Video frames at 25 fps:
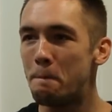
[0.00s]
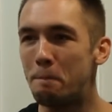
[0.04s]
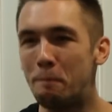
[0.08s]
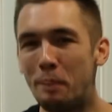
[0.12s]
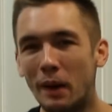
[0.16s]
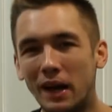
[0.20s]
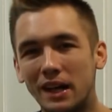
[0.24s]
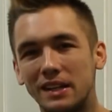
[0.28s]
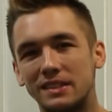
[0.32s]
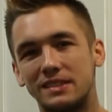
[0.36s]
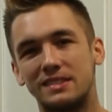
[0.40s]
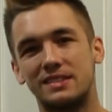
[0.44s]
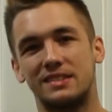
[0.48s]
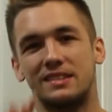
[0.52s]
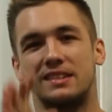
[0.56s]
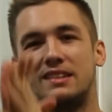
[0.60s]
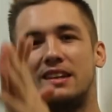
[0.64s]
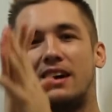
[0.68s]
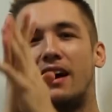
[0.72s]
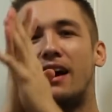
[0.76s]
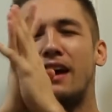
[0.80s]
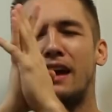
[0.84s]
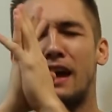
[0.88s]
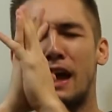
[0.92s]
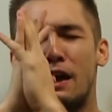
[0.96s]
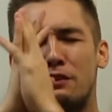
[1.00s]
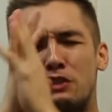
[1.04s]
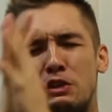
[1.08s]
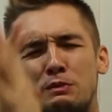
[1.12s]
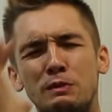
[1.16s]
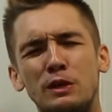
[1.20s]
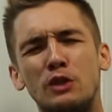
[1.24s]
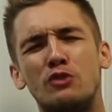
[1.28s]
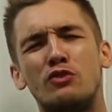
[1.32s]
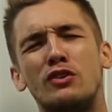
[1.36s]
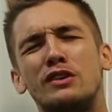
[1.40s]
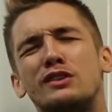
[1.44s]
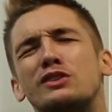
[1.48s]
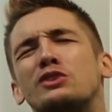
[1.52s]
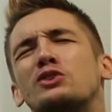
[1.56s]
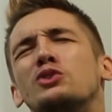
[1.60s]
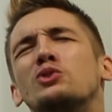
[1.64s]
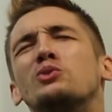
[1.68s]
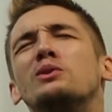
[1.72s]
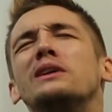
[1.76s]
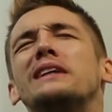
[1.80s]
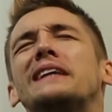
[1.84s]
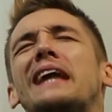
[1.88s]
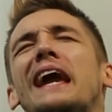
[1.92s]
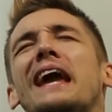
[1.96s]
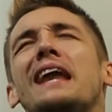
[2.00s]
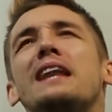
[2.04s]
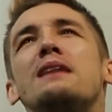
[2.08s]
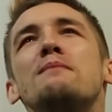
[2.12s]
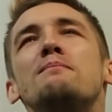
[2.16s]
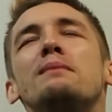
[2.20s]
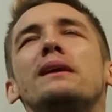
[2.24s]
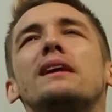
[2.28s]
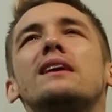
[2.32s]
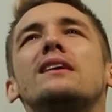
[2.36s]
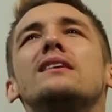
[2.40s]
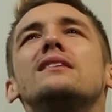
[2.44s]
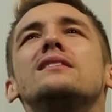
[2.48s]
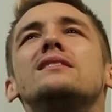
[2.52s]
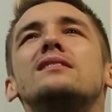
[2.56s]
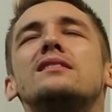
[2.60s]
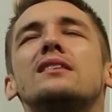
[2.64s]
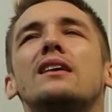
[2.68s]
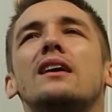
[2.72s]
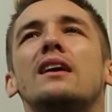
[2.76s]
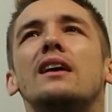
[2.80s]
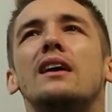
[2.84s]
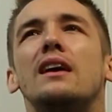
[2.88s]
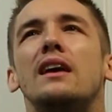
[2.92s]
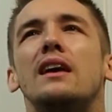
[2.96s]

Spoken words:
But I have to be critical again because